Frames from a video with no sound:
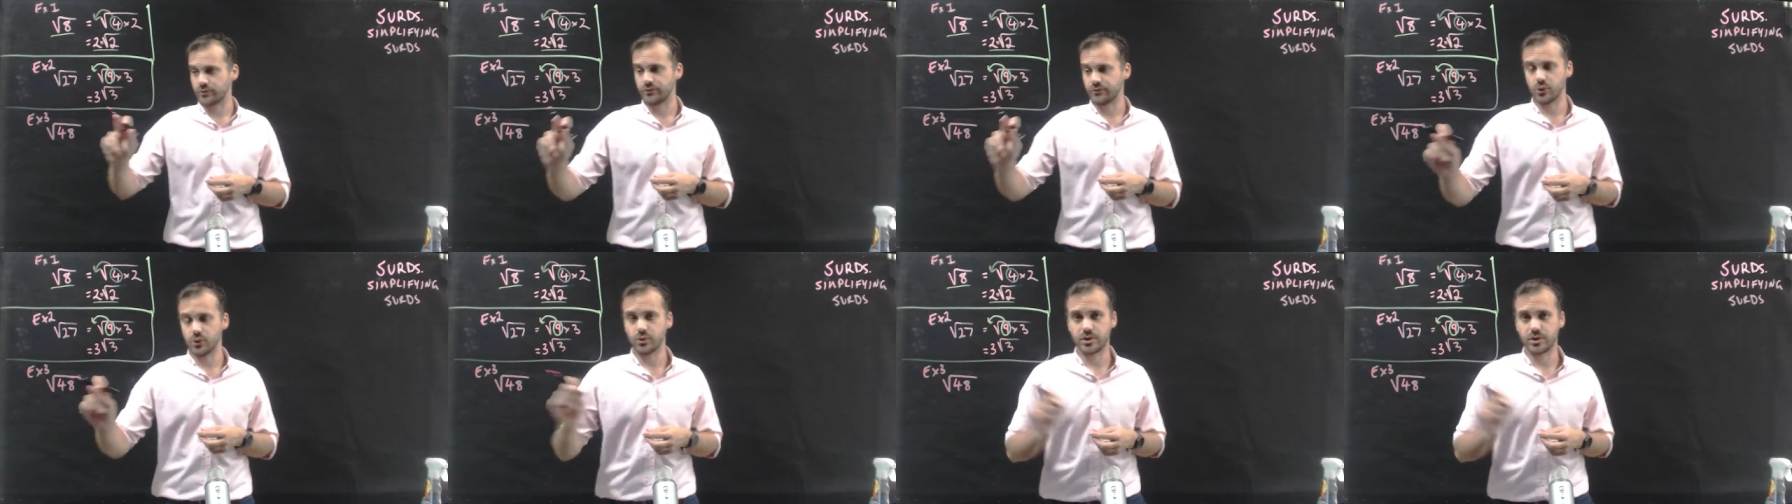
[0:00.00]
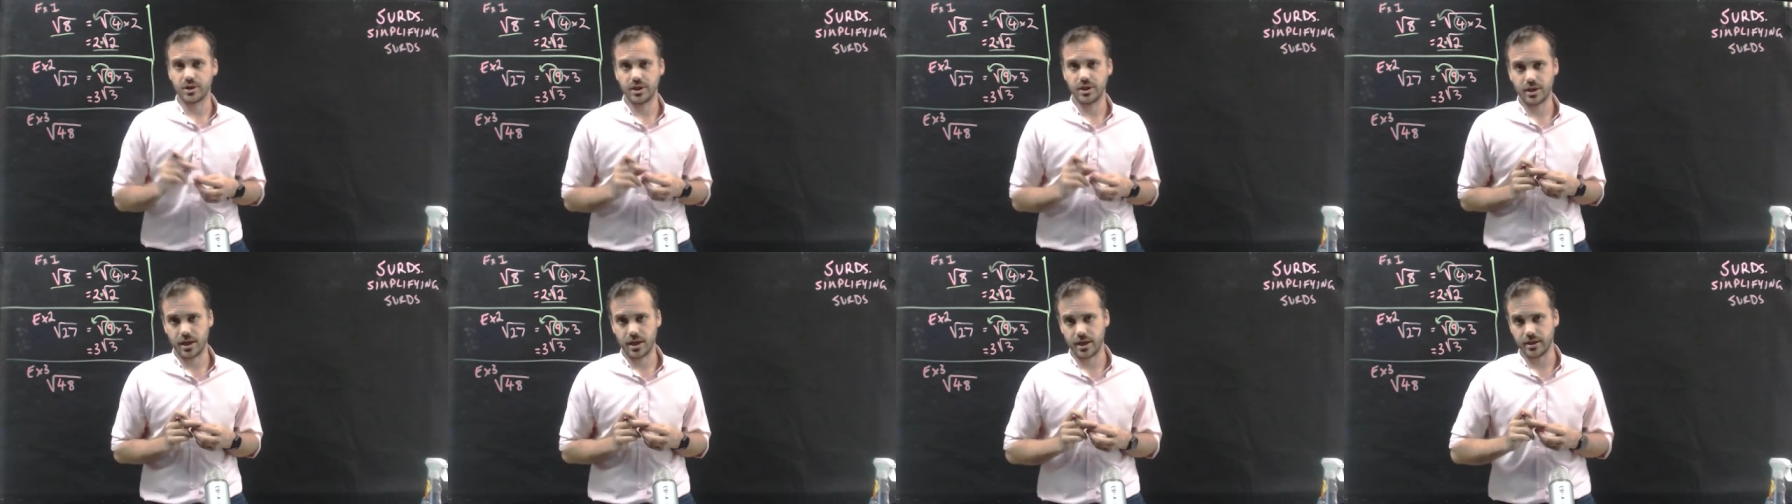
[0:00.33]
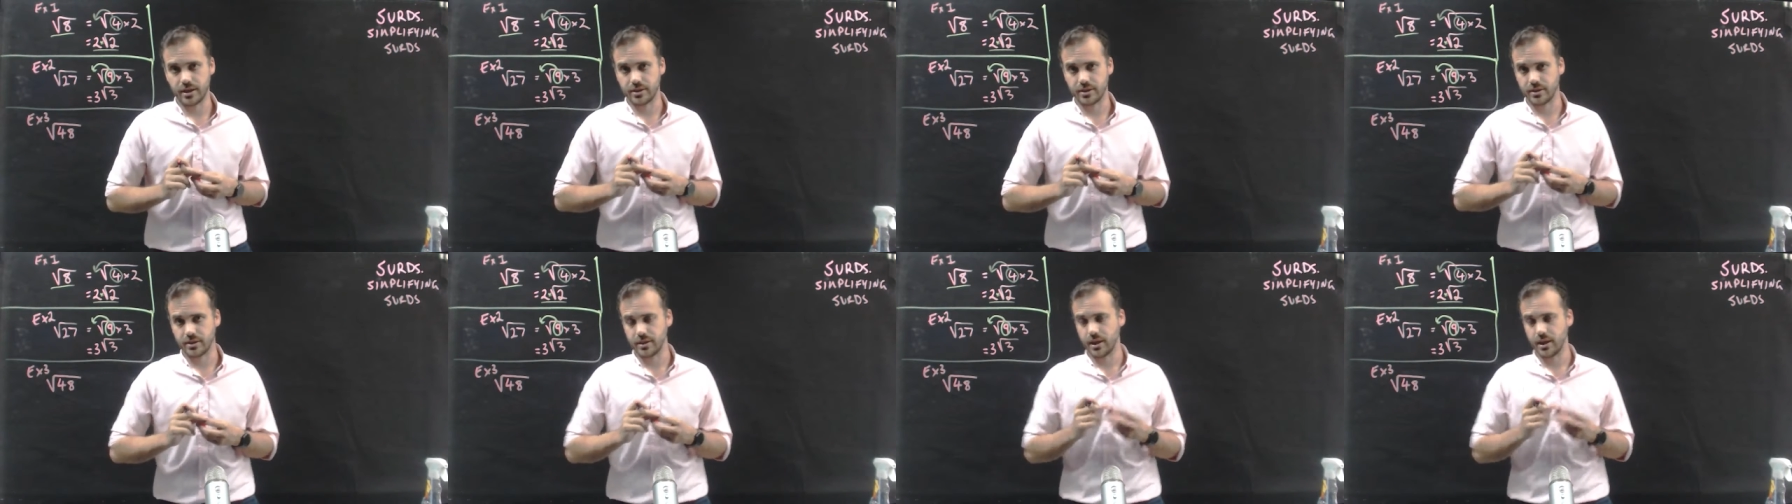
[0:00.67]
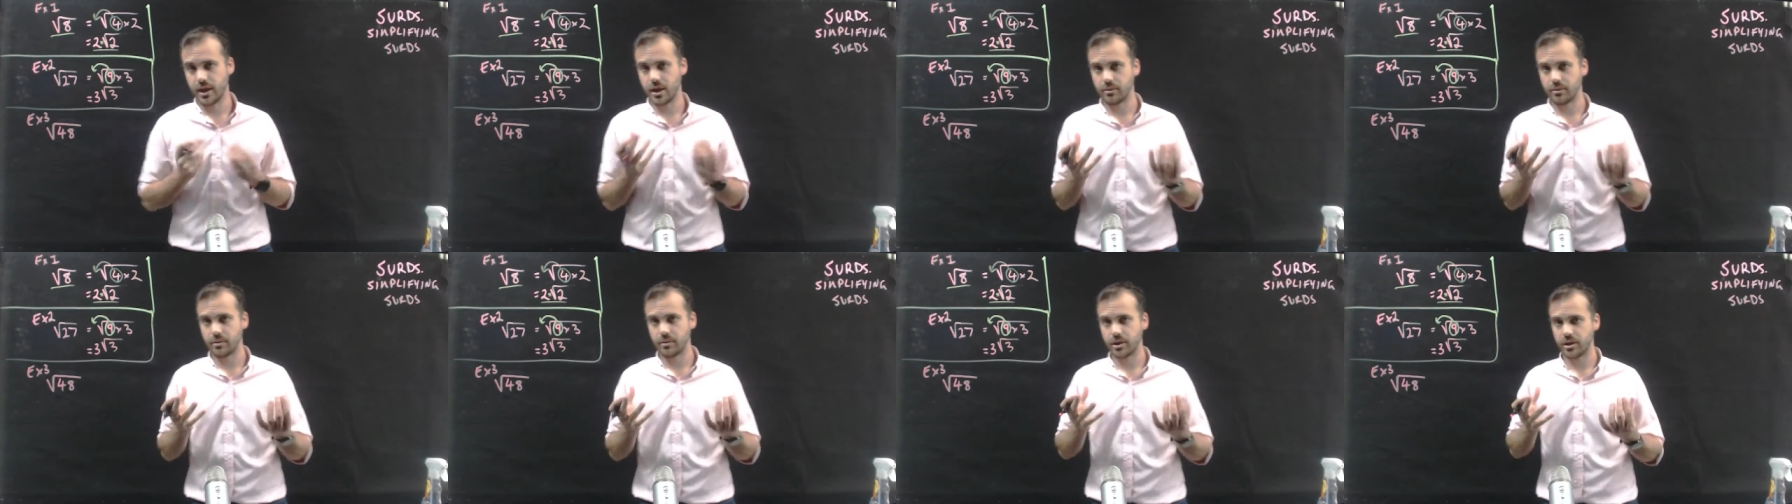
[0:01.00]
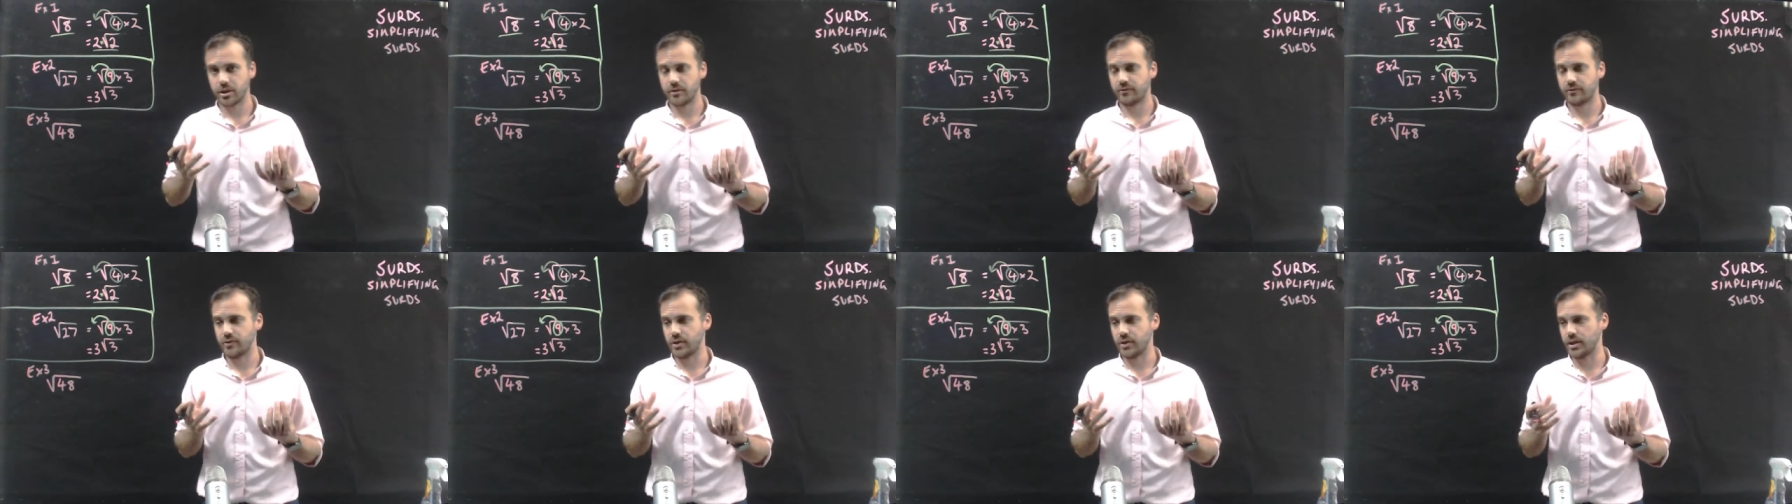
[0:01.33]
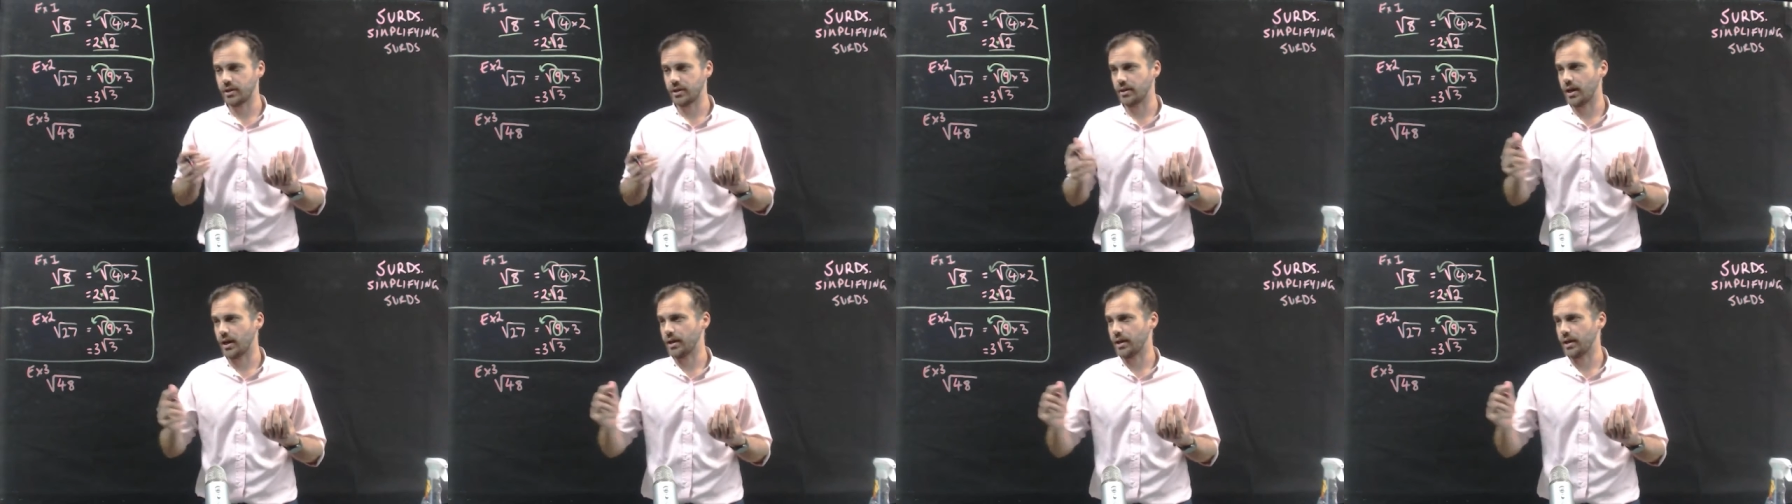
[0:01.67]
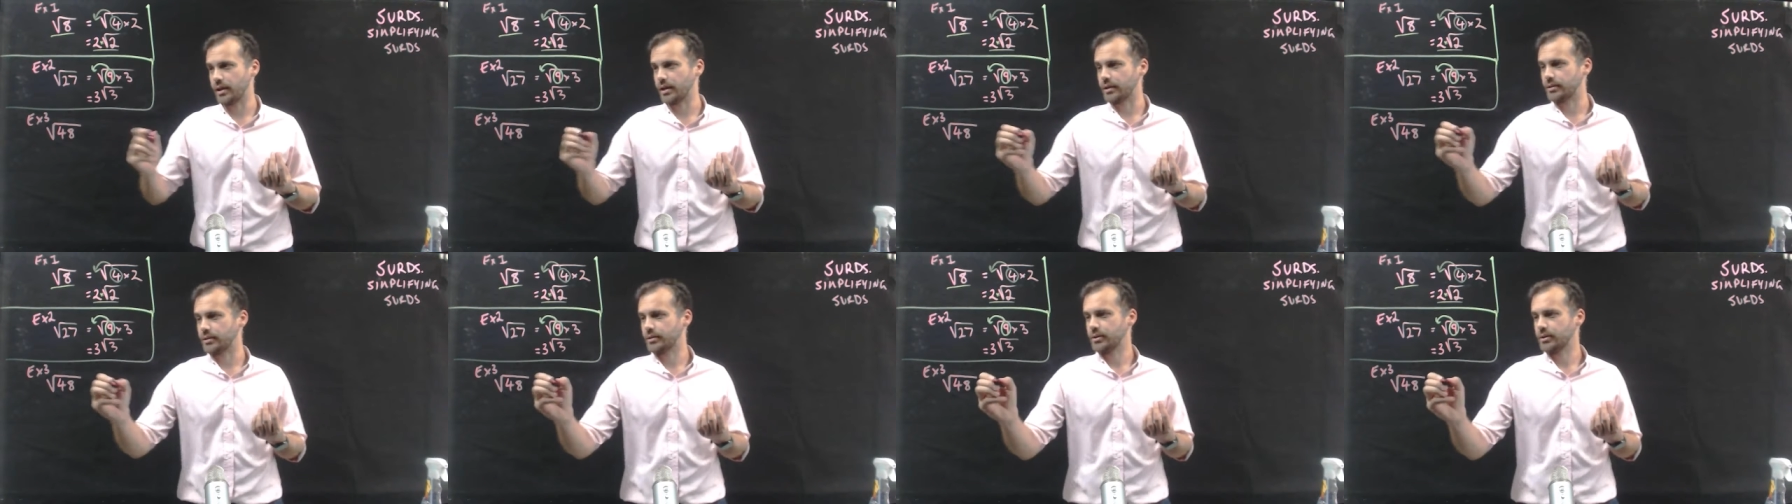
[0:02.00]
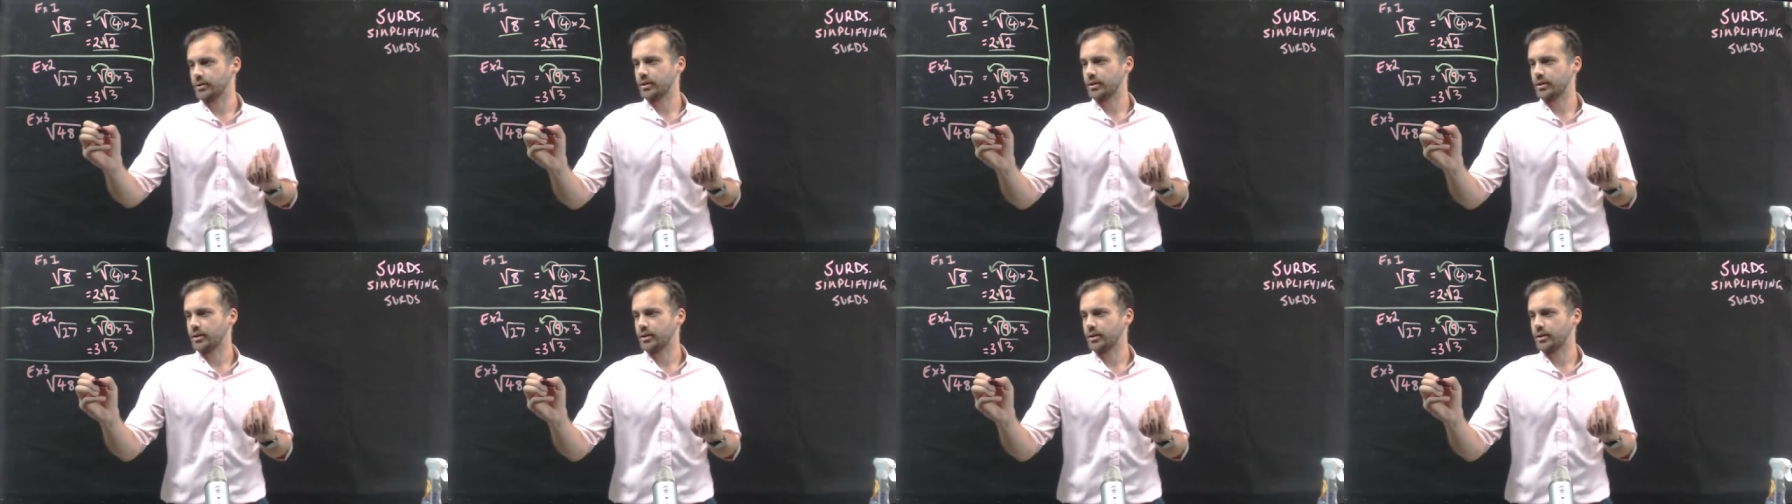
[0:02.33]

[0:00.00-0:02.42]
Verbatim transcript: 48. How am I going to figure that out?